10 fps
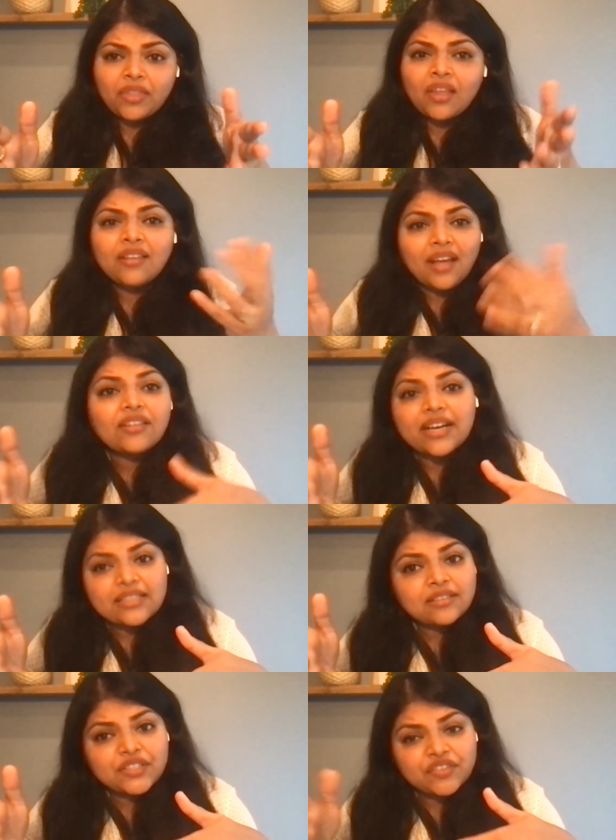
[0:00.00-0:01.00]
the other
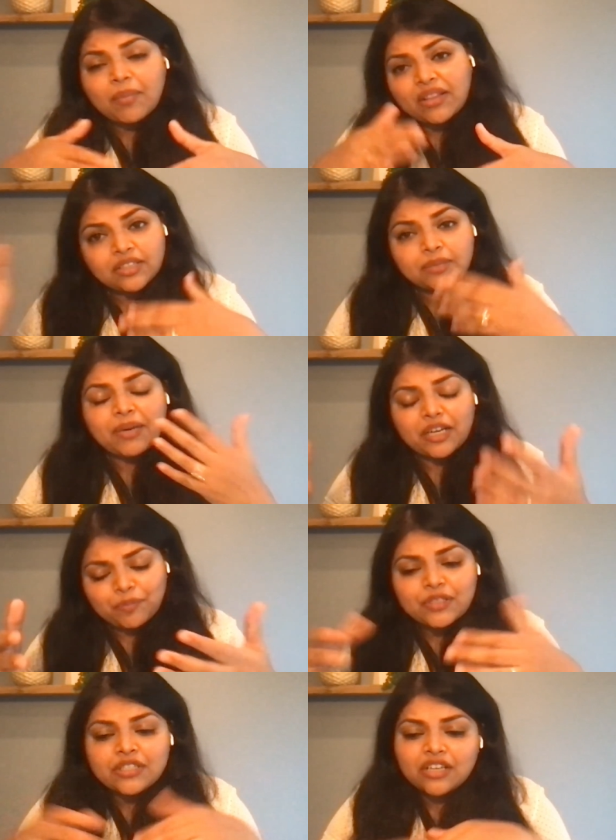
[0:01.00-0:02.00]
residents from other
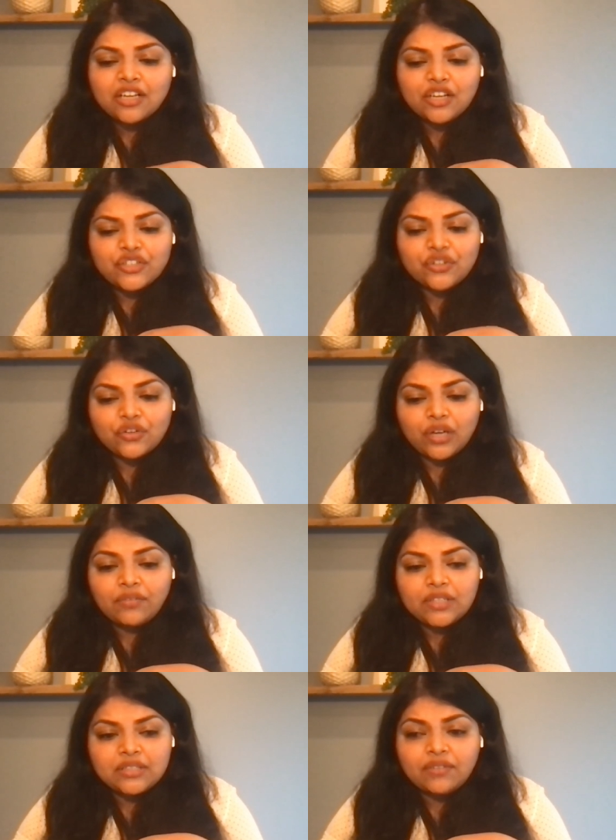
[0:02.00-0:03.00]
departments. So it
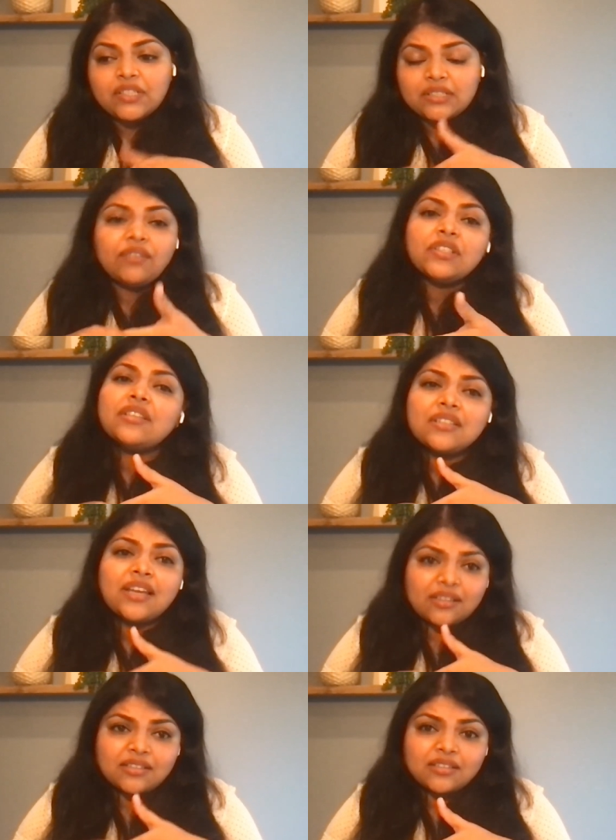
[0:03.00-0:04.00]
was
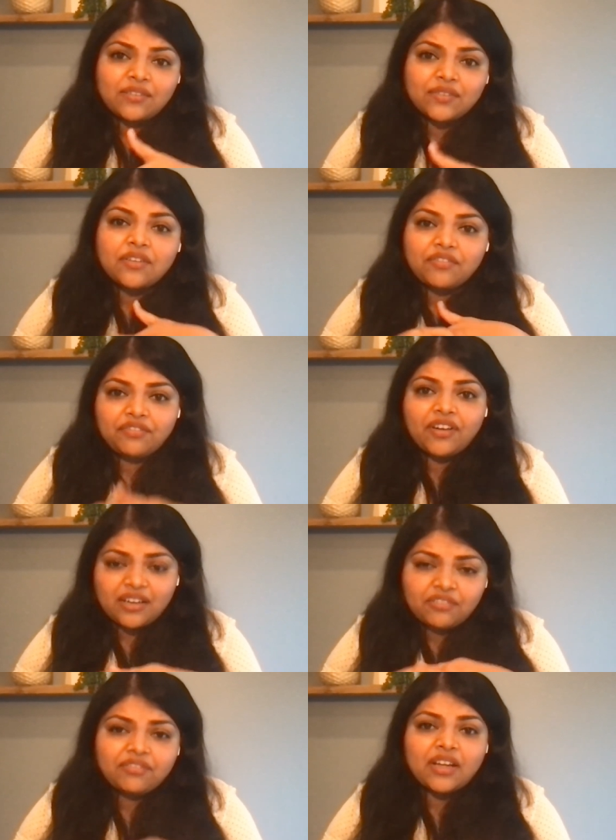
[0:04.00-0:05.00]
intense. It was a
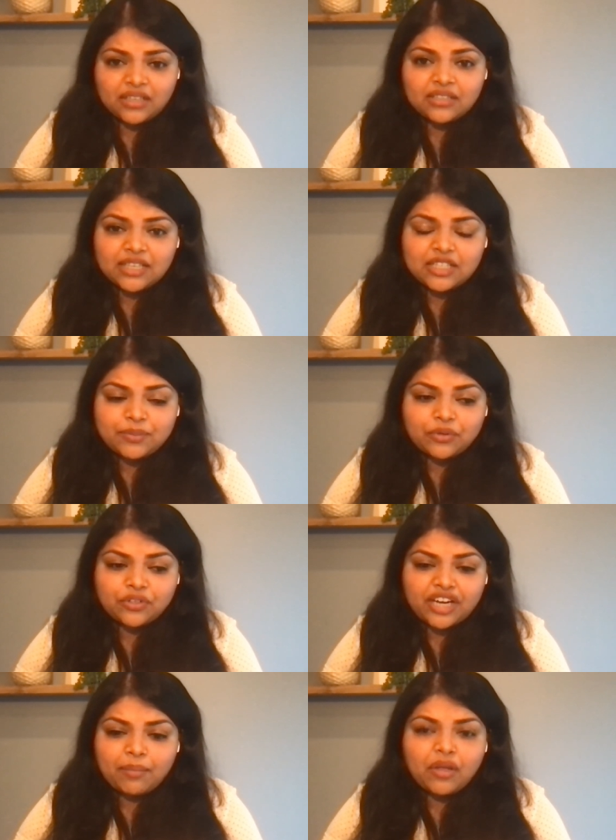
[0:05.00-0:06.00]
very, very intense
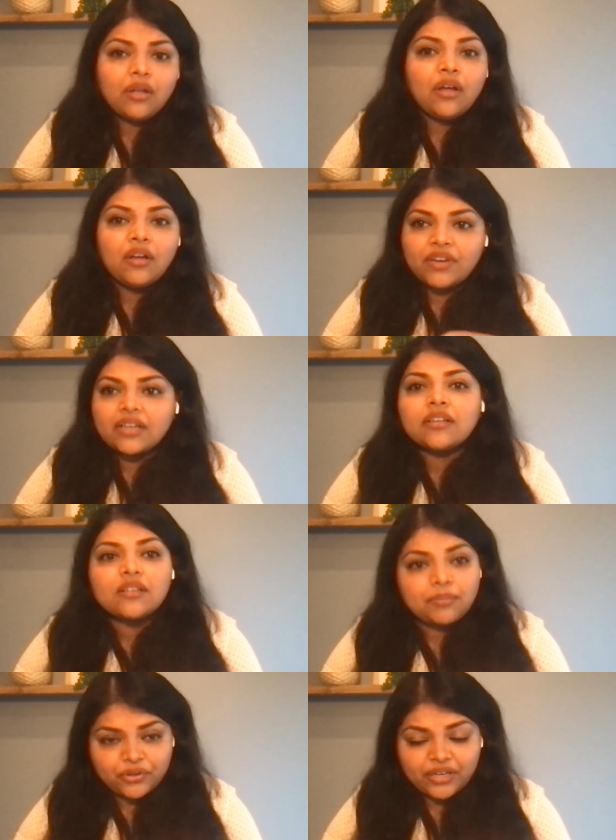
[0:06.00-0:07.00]
program. Very little
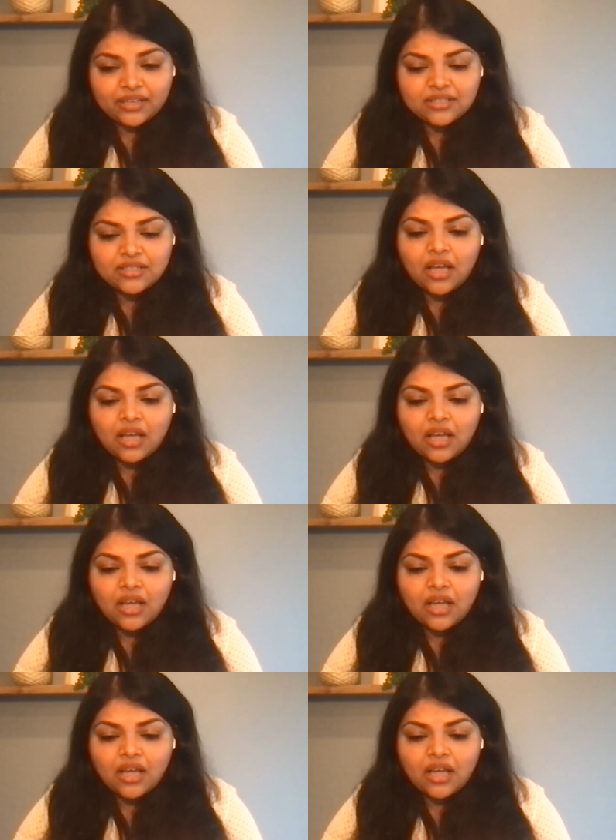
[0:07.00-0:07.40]
breaks.